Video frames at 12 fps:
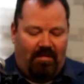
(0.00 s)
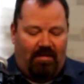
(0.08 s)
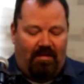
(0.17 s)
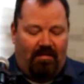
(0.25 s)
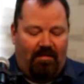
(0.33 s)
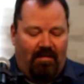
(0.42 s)

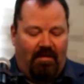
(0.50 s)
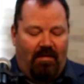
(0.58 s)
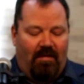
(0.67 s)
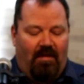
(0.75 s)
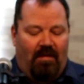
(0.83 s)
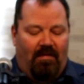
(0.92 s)
Yeah.
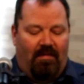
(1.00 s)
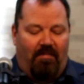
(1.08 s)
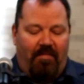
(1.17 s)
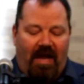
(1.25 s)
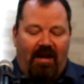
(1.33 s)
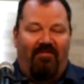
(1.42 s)
The
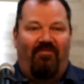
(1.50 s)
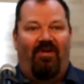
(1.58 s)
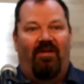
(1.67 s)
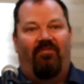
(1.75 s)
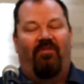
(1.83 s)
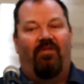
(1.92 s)

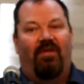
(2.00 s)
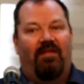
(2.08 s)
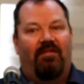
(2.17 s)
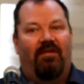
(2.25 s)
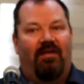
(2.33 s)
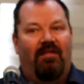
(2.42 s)
benefit for
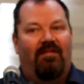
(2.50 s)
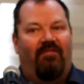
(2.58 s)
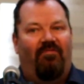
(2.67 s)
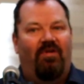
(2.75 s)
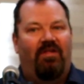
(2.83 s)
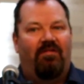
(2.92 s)
this is
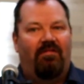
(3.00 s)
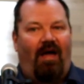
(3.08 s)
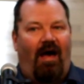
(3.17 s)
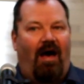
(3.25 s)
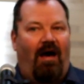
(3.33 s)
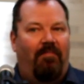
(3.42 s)
if we
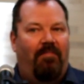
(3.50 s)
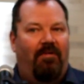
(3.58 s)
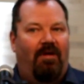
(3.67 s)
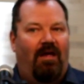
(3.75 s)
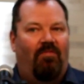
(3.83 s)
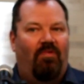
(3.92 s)
stop
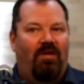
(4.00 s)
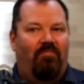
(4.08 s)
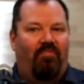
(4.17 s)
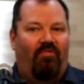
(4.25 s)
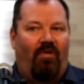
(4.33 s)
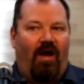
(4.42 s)
and
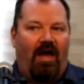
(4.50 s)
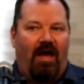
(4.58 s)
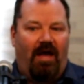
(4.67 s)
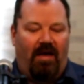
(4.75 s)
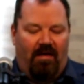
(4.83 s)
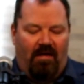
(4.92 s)
we
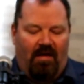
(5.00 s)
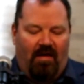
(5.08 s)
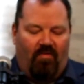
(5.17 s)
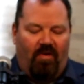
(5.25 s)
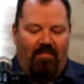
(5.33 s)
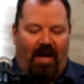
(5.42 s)
pray,
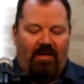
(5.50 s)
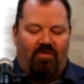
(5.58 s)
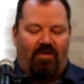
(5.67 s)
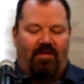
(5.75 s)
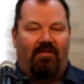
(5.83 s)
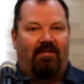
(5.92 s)
we might
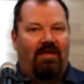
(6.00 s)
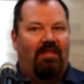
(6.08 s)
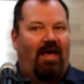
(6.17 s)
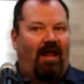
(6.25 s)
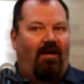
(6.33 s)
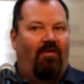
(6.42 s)
just see
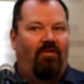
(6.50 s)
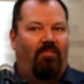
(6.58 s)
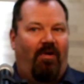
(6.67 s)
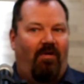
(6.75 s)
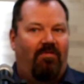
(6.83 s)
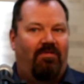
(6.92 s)
that other
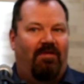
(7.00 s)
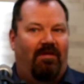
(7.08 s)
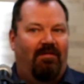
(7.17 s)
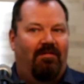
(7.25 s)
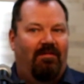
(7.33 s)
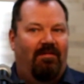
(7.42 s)

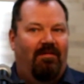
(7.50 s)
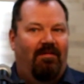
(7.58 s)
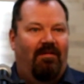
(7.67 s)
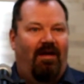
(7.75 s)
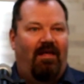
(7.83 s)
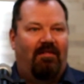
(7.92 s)
person
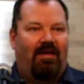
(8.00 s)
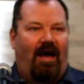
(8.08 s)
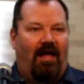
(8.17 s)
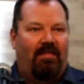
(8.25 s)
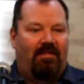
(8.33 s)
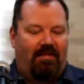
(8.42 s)
as
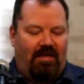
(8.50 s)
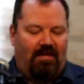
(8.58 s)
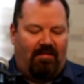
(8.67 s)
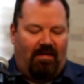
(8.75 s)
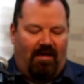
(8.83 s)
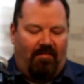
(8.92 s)
God
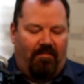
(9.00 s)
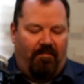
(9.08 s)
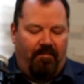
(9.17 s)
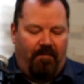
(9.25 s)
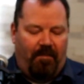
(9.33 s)
sees them.